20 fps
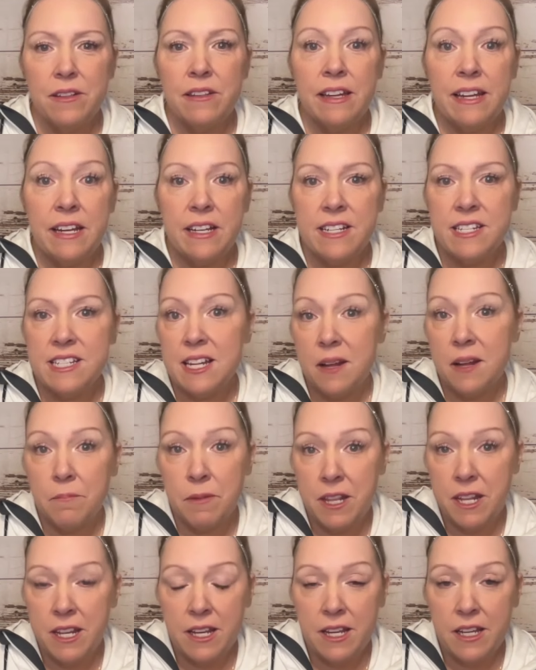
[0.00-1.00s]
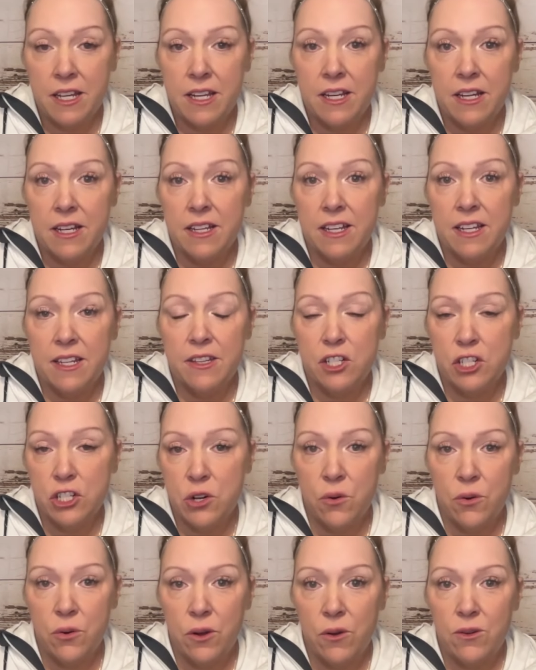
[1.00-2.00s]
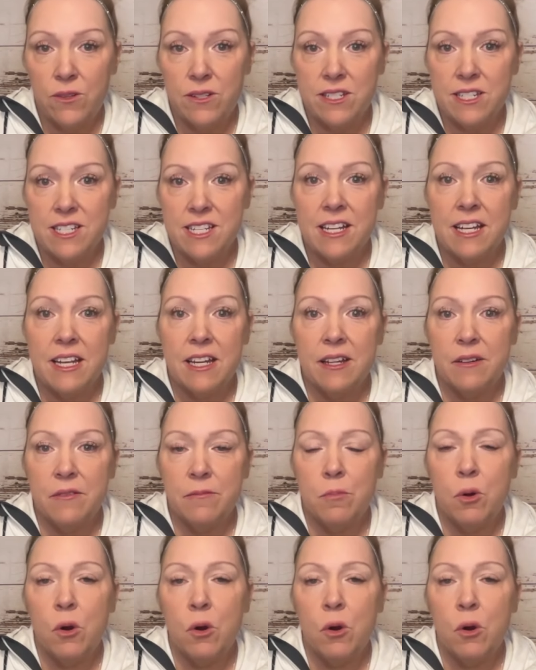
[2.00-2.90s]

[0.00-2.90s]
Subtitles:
link something in the show notes to get more